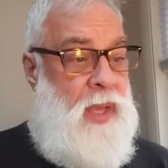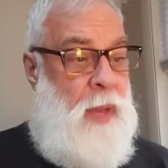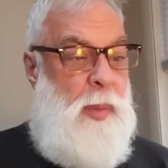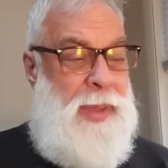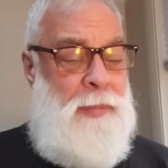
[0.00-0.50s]

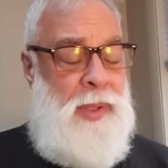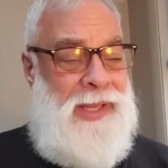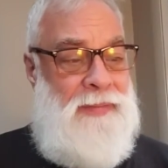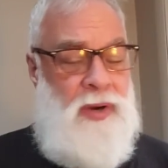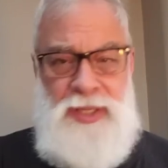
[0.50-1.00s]
I'm a big
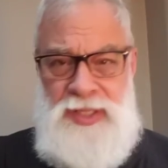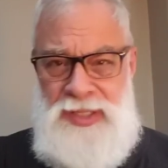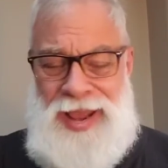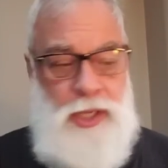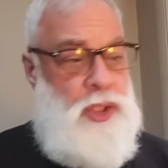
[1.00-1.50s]
believer in
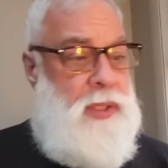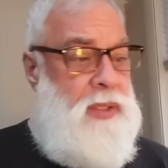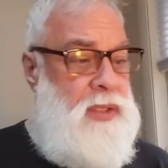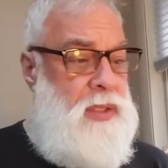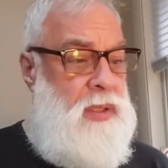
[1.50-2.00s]

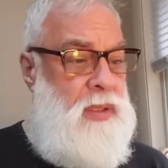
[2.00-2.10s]
sanctions.